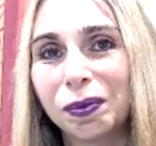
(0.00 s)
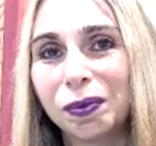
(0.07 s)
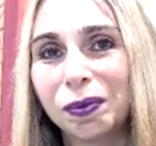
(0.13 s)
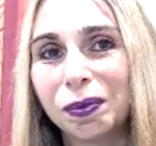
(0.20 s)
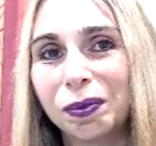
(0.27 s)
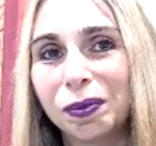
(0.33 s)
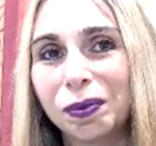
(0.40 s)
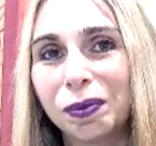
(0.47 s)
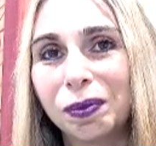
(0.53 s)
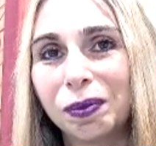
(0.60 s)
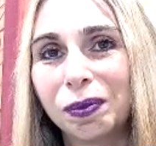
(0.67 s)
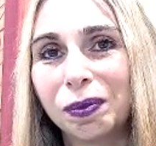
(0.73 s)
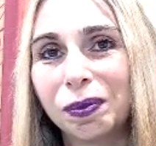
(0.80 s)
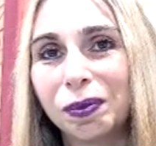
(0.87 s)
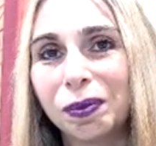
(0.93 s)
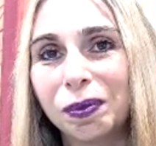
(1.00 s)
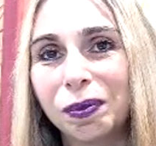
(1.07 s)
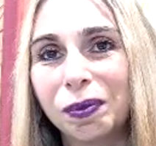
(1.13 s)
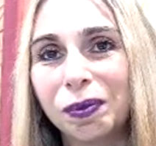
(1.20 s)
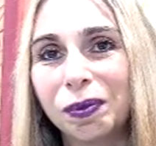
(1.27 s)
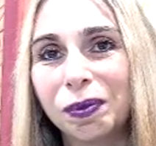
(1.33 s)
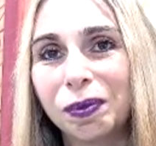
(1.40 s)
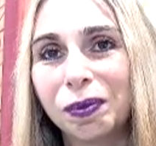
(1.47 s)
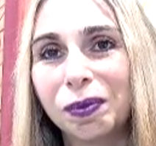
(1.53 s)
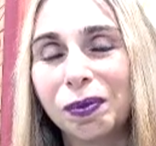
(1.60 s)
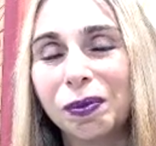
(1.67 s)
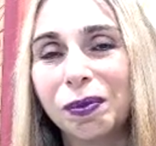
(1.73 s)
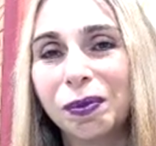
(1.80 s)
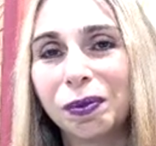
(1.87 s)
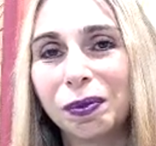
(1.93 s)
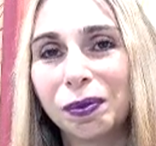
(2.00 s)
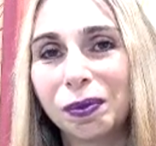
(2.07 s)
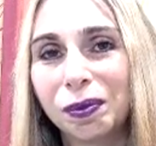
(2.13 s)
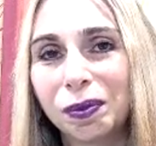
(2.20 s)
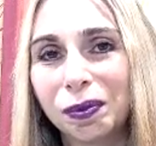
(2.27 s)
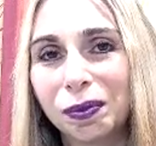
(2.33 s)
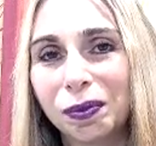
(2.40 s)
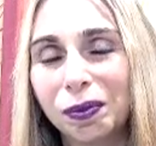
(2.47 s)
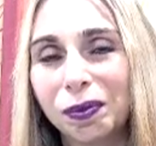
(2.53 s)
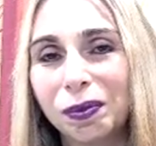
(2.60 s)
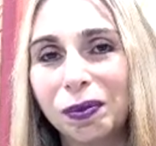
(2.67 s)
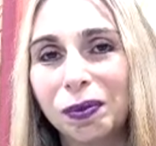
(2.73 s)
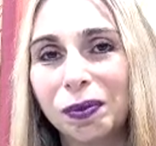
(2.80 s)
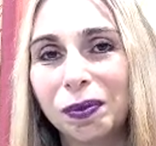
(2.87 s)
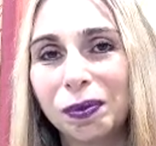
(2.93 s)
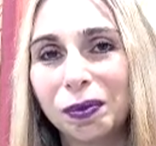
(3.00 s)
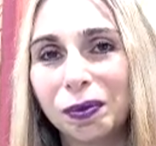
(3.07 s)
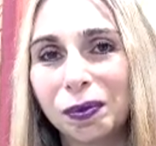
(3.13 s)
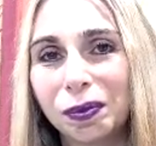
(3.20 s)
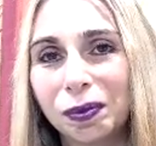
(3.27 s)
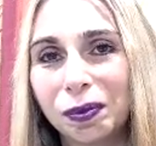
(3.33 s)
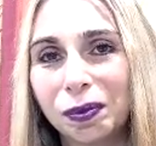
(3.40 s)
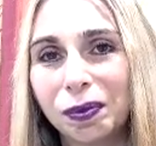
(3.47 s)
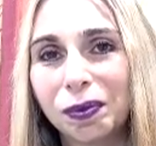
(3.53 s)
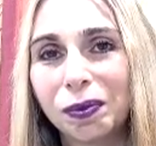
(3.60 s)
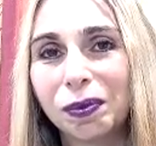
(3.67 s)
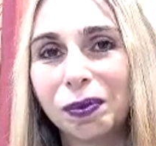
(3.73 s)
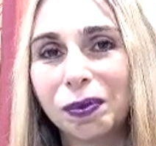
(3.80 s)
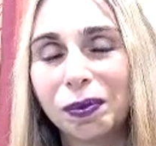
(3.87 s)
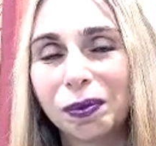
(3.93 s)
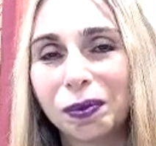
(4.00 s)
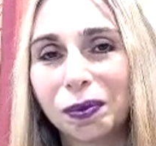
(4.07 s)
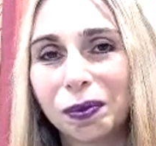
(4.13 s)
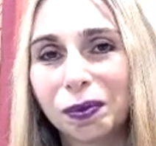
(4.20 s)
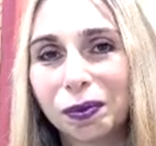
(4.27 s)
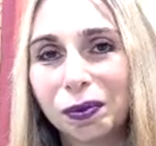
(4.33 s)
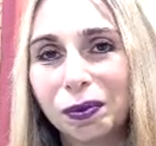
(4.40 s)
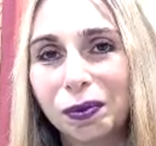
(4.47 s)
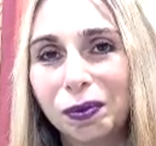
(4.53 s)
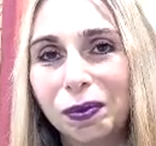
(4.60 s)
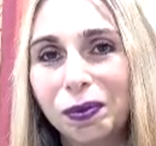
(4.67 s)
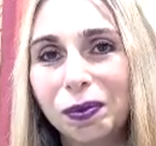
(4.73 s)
The person shown says nothing.